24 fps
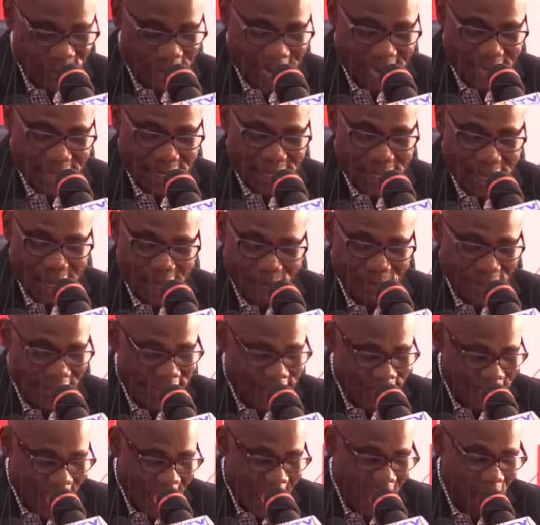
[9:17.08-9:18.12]
have by
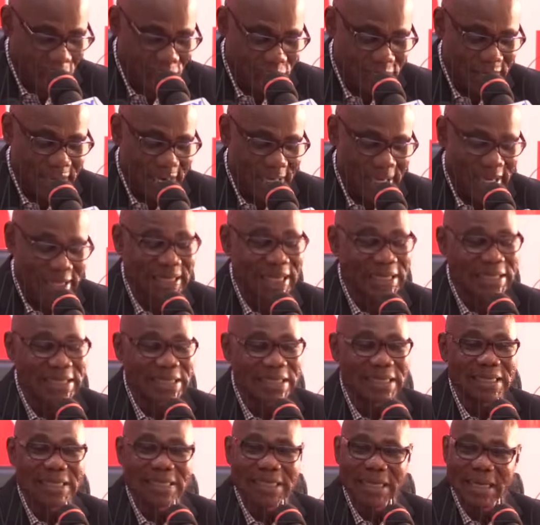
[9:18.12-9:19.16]
now realized that
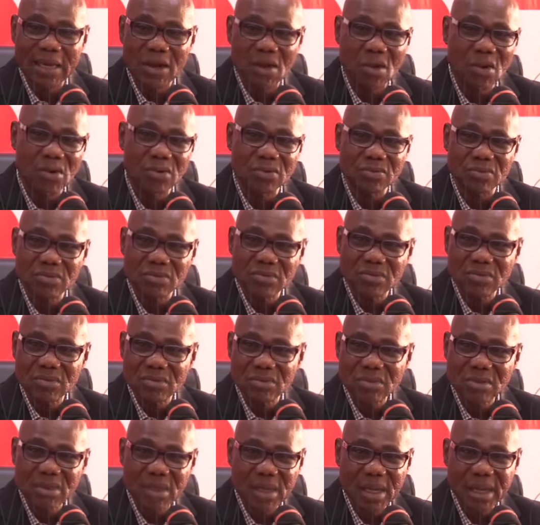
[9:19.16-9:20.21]
he is alone.
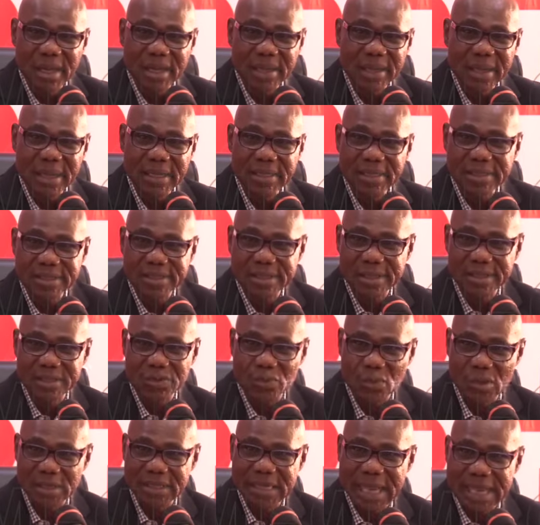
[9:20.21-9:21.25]
And it's not
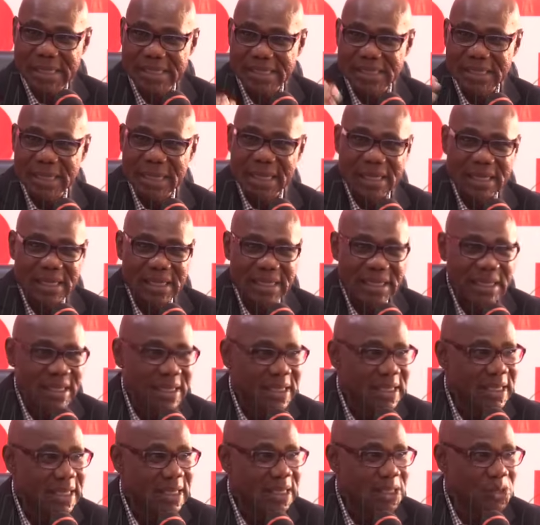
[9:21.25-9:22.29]
what I say,
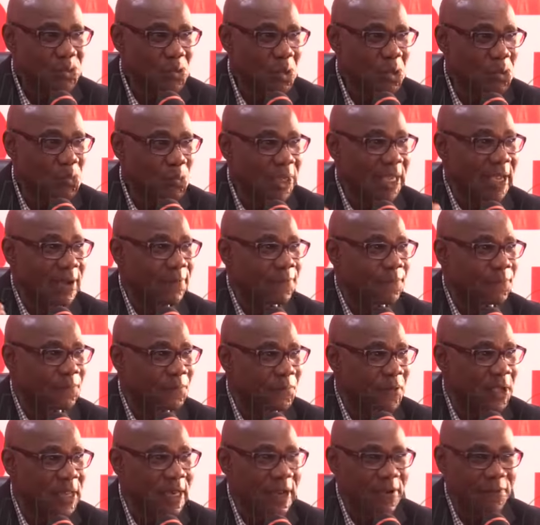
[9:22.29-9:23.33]
it's what we can
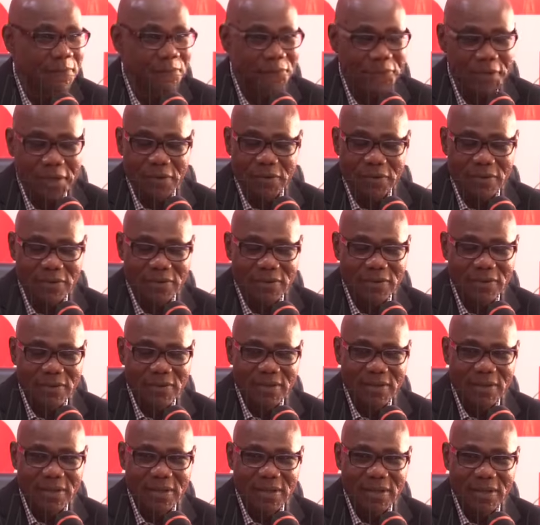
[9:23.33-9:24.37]
feel and view.
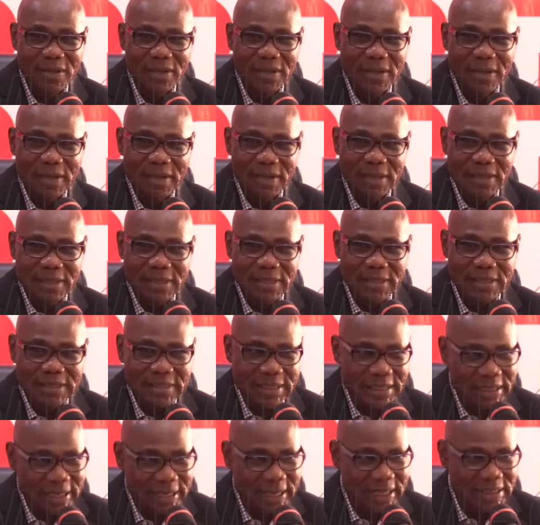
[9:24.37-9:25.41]
His
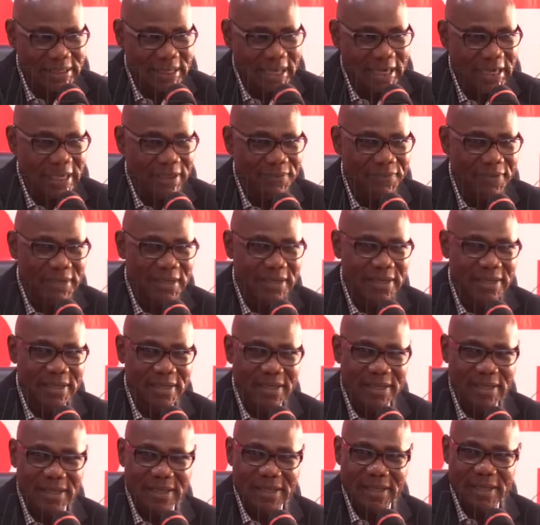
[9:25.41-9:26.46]
leaders are leaving,
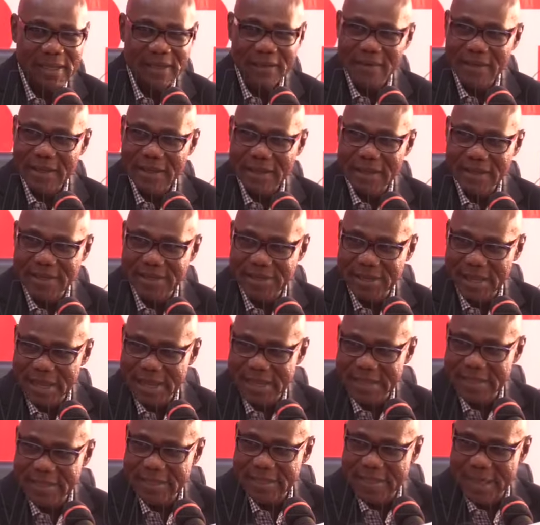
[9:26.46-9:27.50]
daily the